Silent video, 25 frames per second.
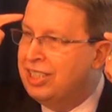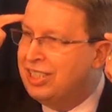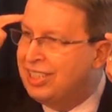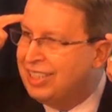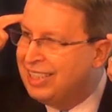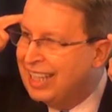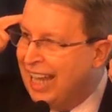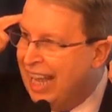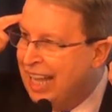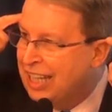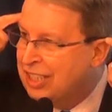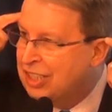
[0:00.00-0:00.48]

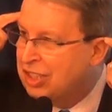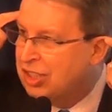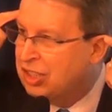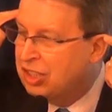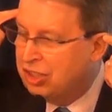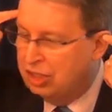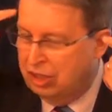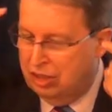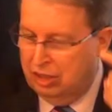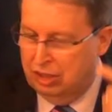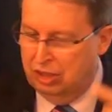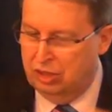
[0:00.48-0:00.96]

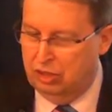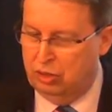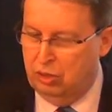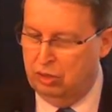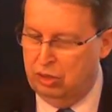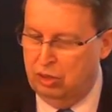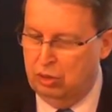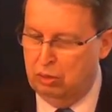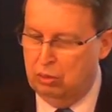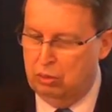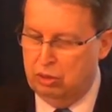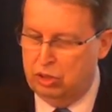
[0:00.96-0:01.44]
sense, to
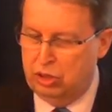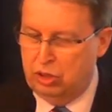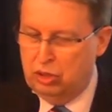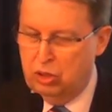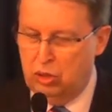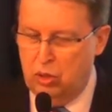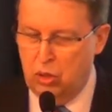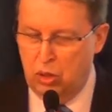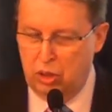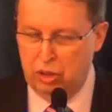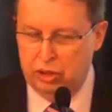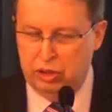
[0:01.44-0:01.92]
use
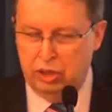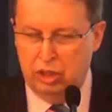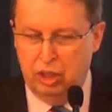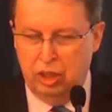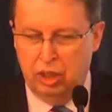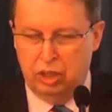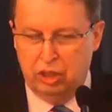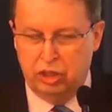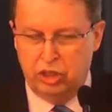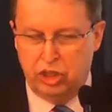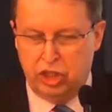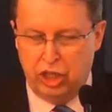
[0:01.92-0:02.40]
good
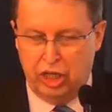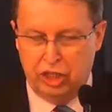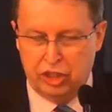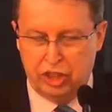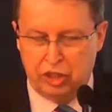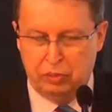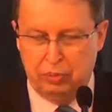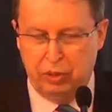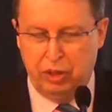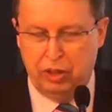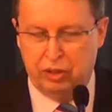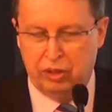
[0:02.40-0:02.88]

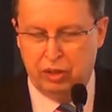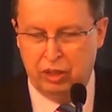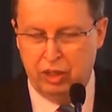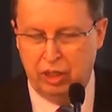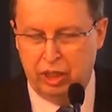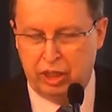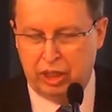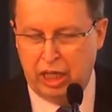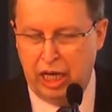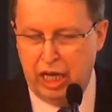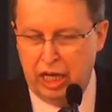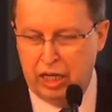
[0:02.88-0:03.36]
judgment.
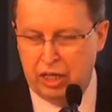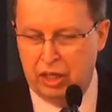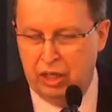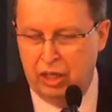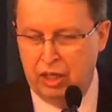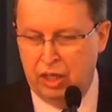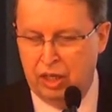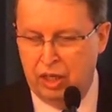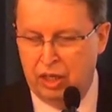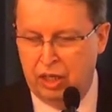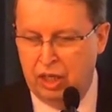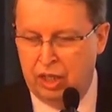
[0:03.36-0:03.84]
Okay,
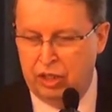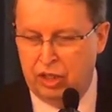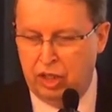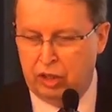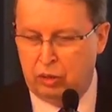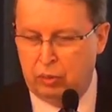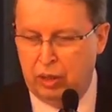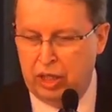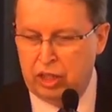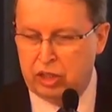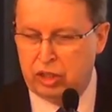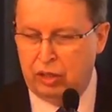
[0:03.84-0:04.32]
the
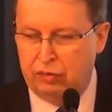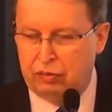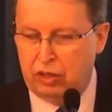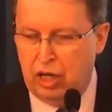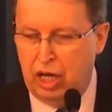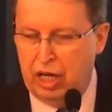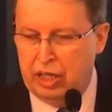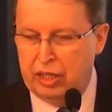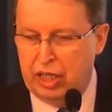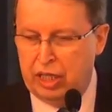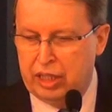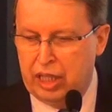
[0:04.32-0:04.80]
grace of
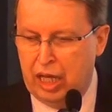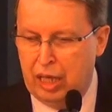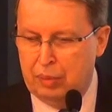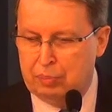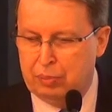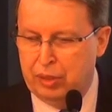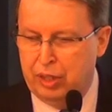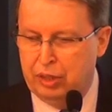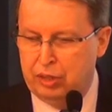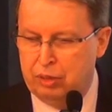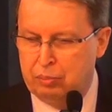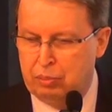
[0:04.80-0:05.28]
God that
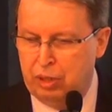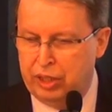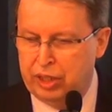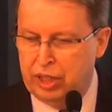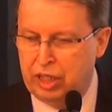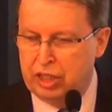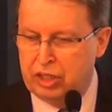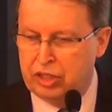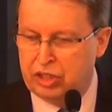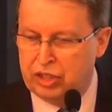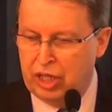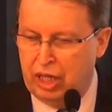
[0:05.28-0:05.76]
appeared,
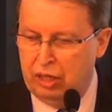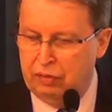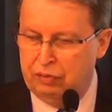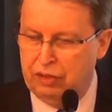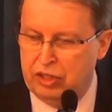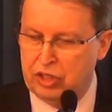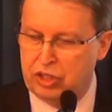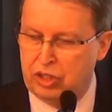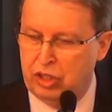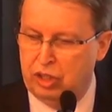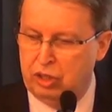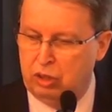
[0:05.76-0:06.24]
bringing
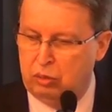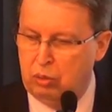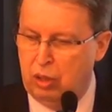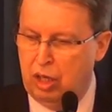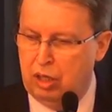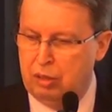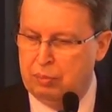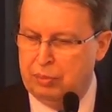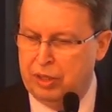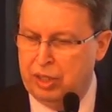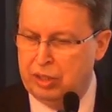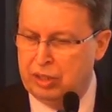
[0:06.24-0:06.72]
salvation to
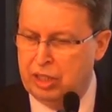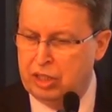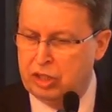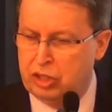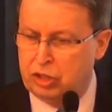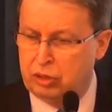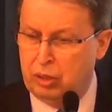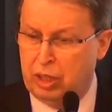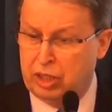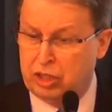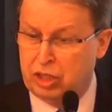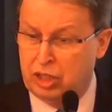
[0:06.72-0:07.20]
all men,
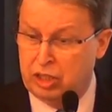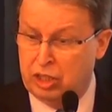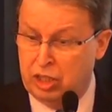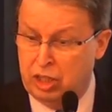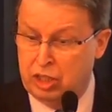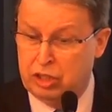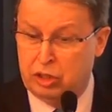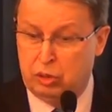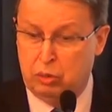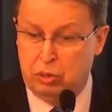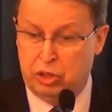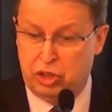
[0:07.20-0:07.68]
instructing
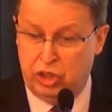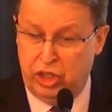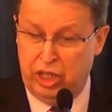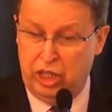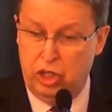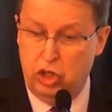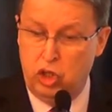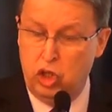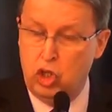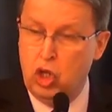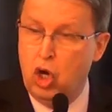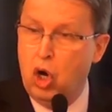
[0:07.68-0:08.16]
us to say
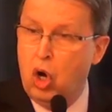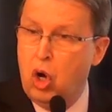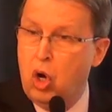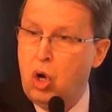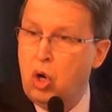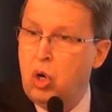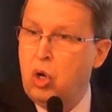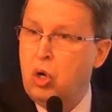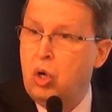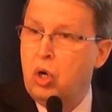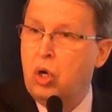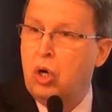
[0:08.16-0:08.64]

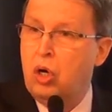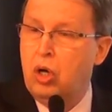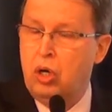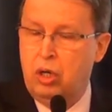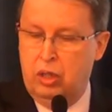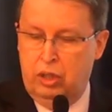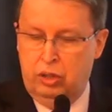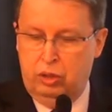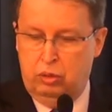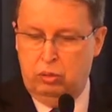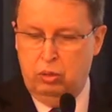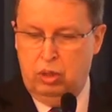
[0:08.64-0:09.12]
no
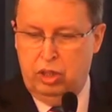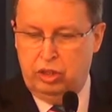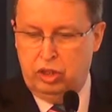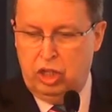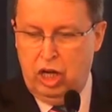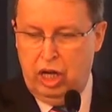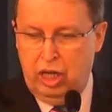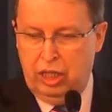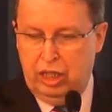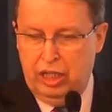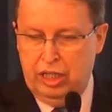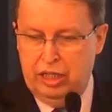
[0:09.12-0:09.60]
to
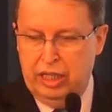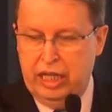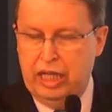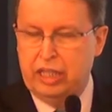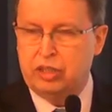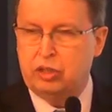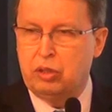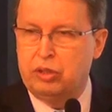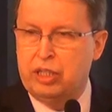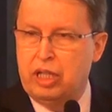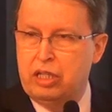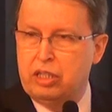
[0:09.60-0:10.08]

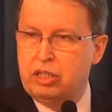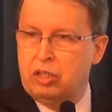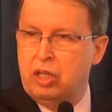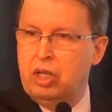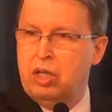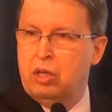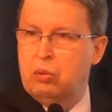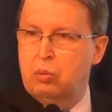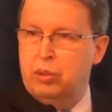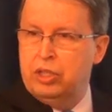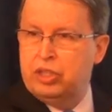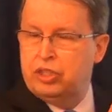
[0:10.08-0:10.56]
ungodliness. So there's
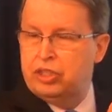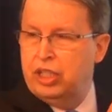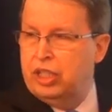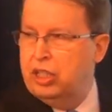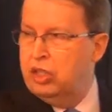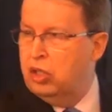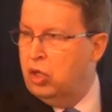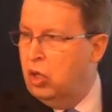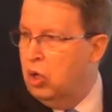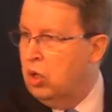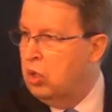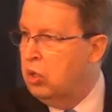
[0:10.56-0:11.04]
we say
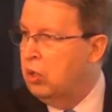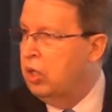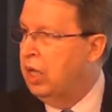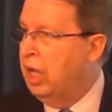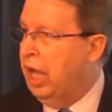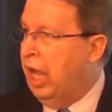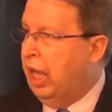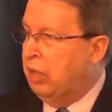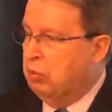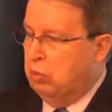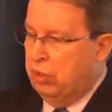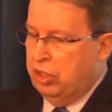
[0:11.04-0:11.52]
no
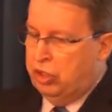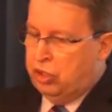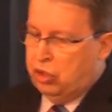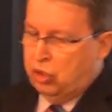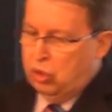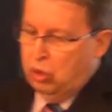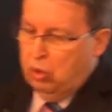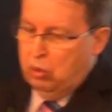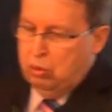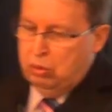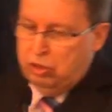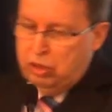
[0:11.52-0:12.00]
and we
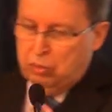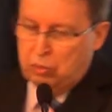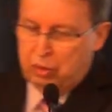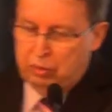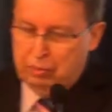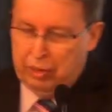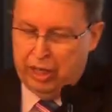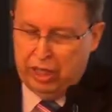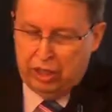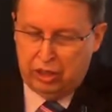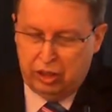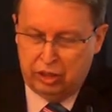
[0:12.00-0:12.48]
choose, we
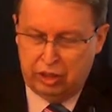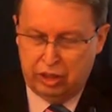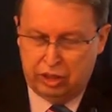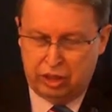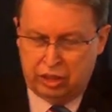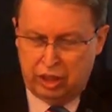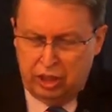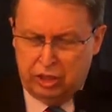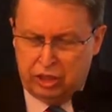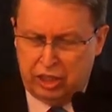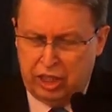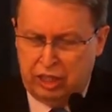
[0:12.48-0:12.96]
make
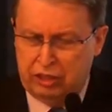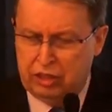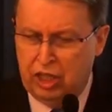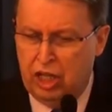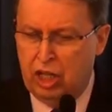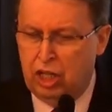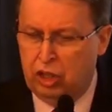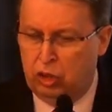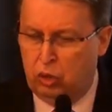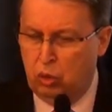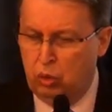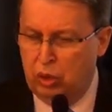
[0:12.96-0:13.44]
it a choice
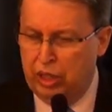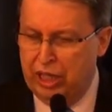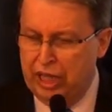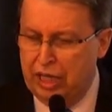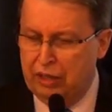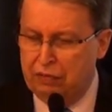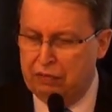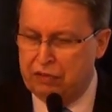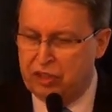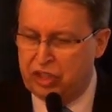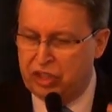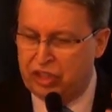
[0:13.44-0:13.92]
to
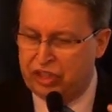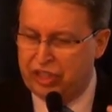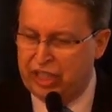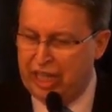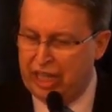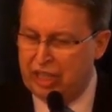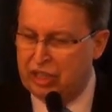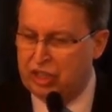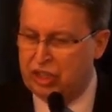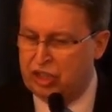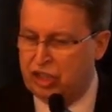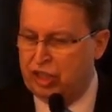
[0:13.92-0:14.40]
live
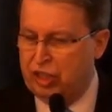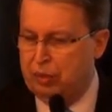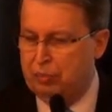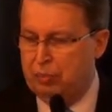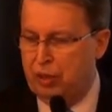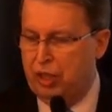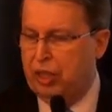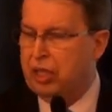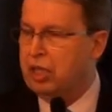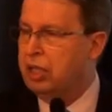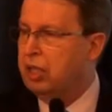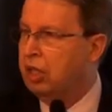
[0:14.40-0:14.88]

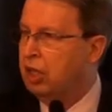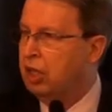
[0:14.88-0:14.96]
sensibly,